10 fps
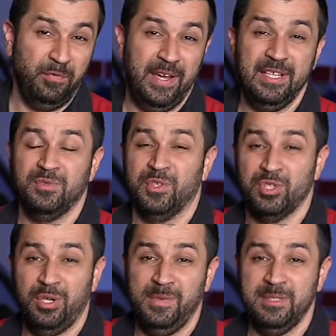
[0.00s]
fans for
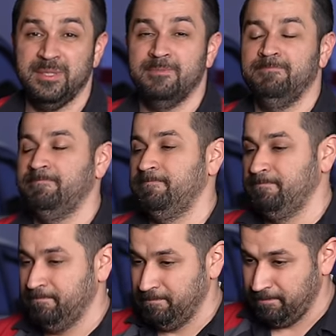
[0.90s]
service,
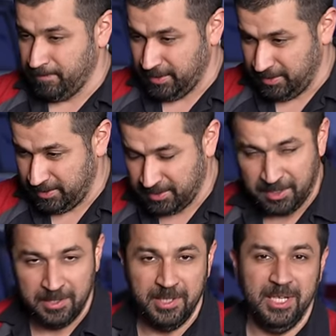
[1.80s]
it's
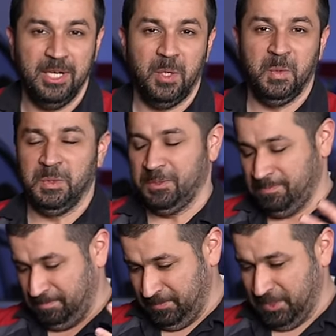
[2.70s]
starting to get old.
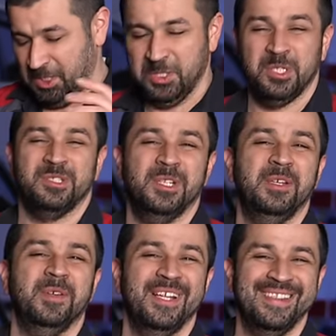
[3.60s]
I just
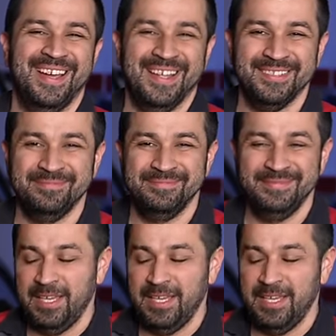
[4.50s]
leave it at that.